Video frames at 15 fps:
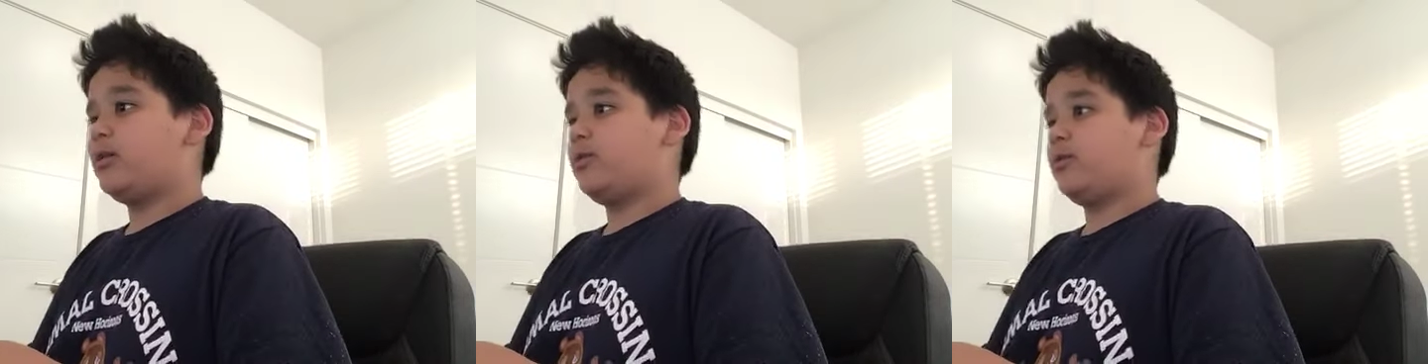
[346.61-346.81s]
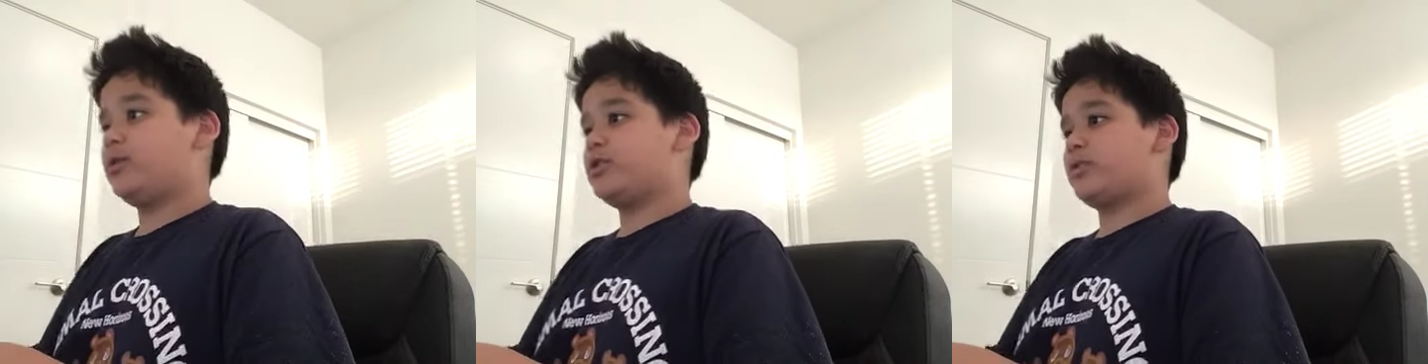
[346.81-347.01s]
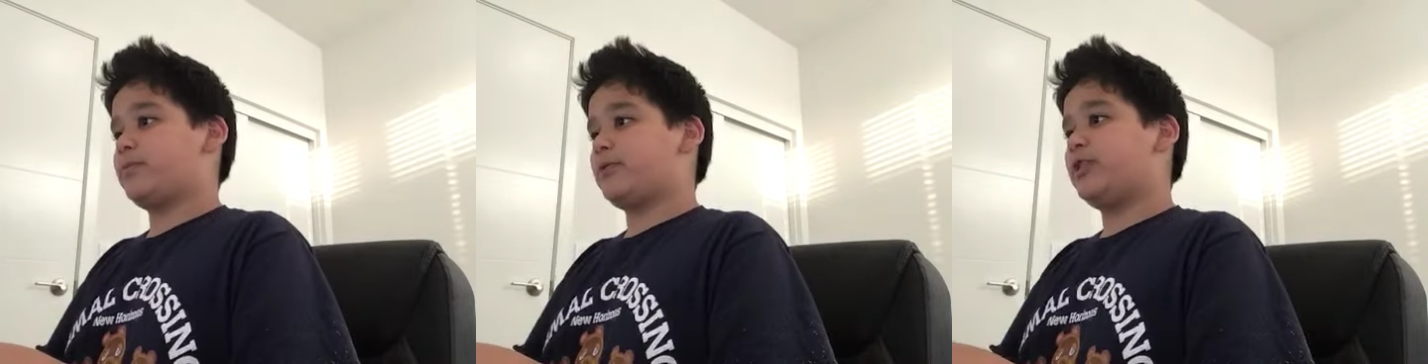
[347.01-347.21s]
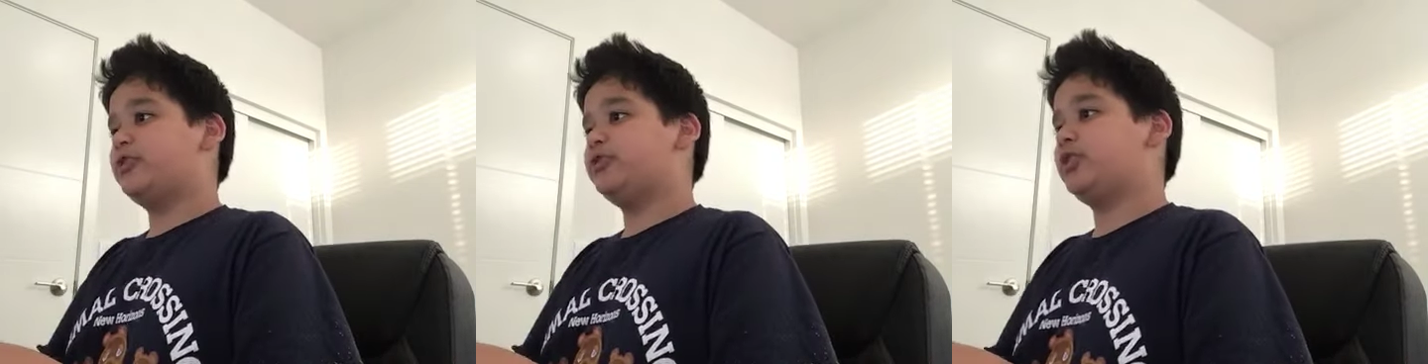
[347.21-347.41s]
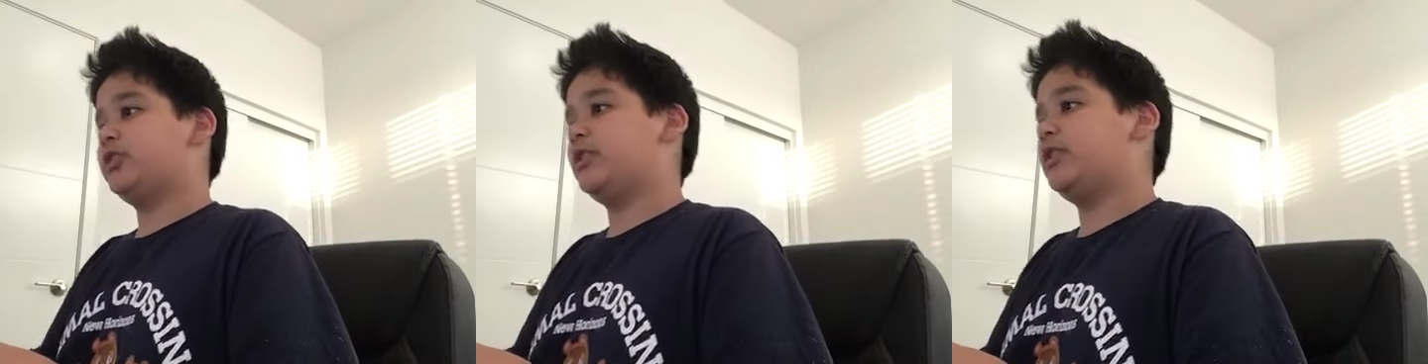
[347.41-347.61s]
went to
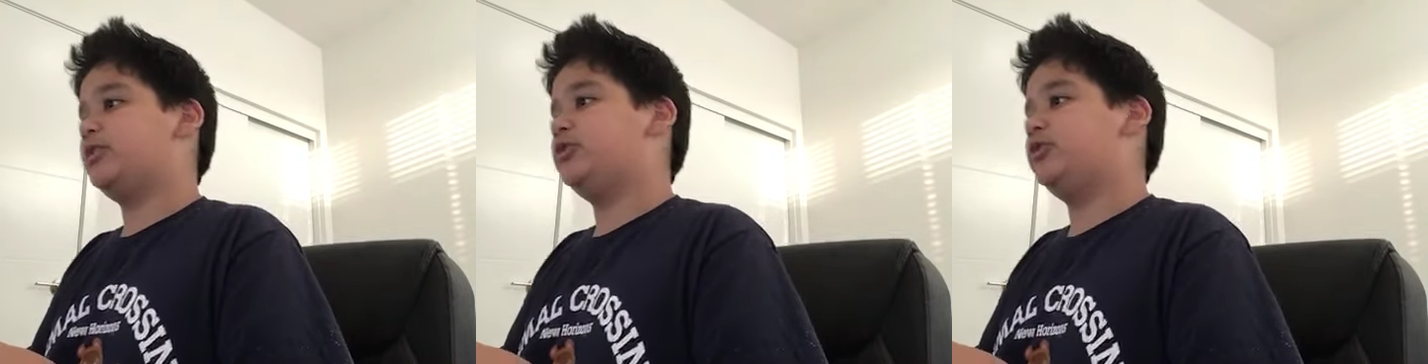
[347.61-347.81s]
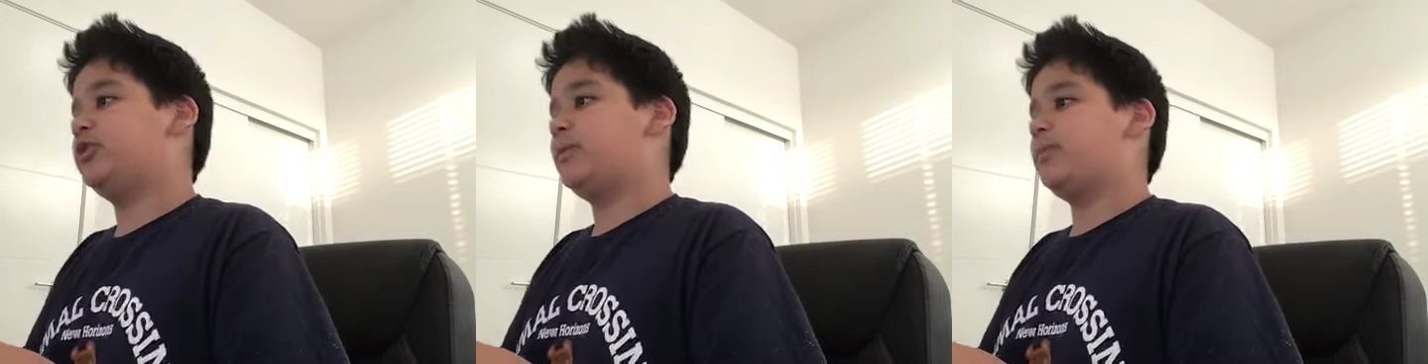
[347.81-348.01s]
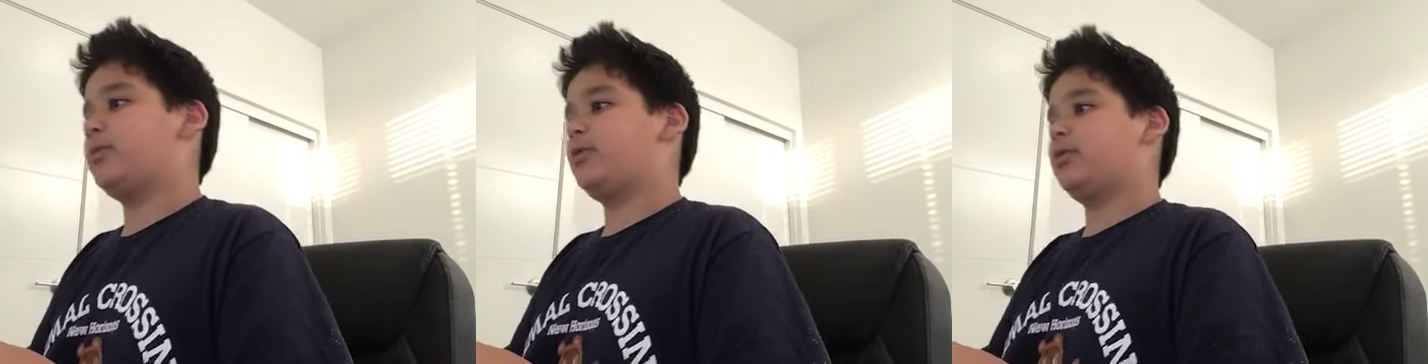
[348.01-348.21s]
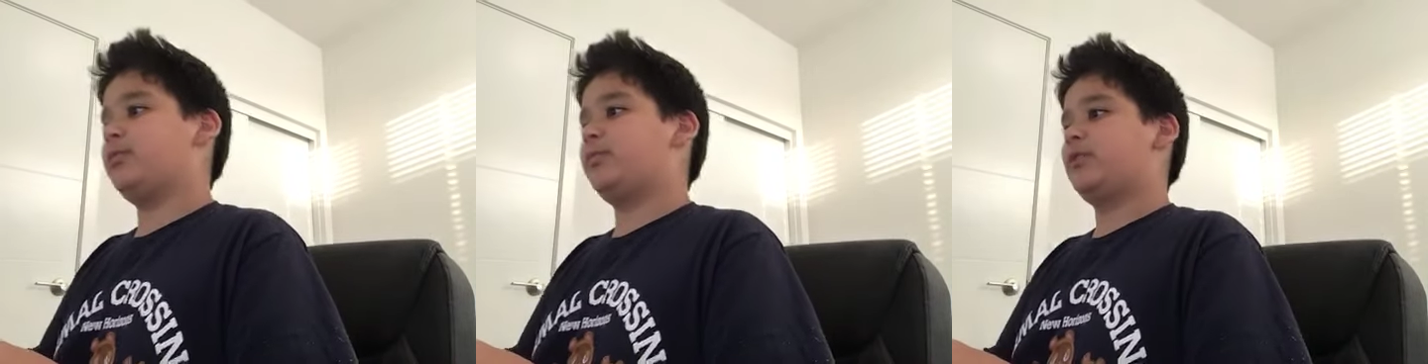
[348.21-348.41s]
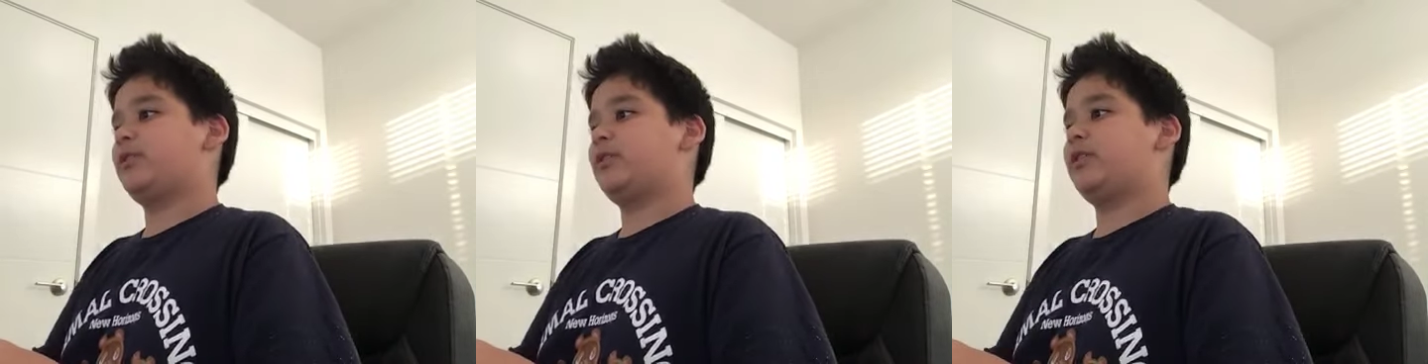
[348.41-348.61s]
prison, and separately
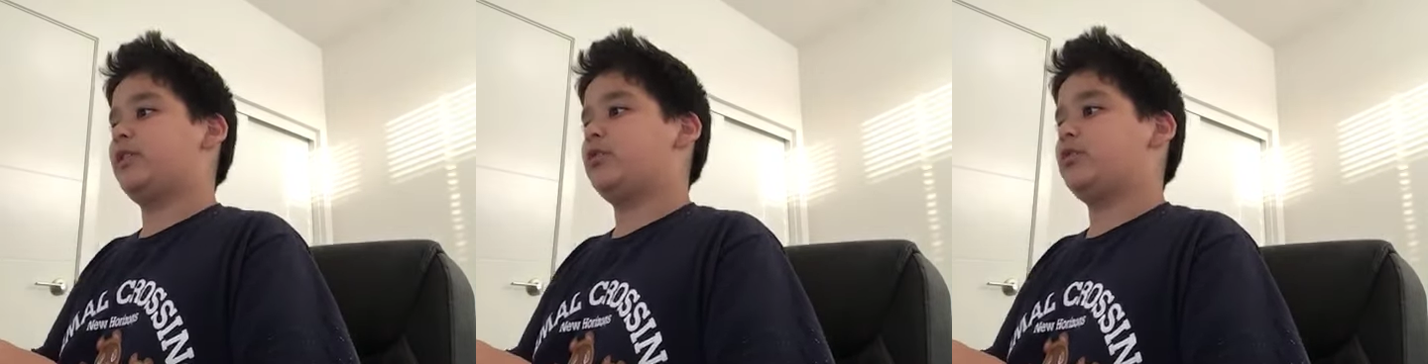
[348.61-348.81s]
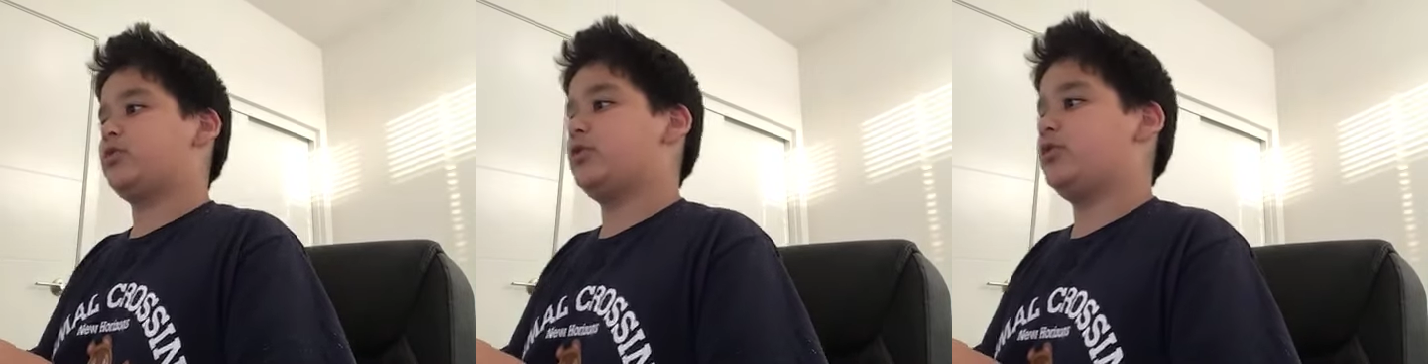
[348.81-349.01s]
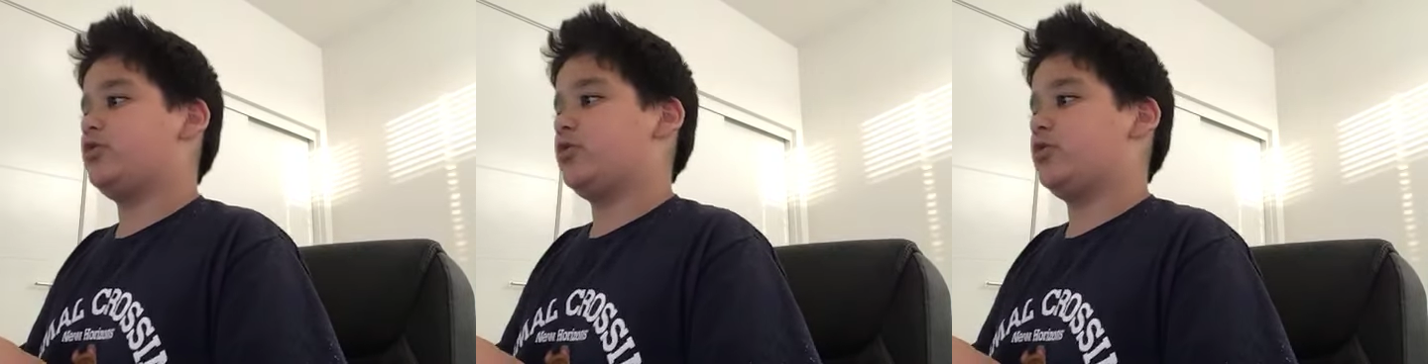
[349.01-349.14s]
pleaded guilty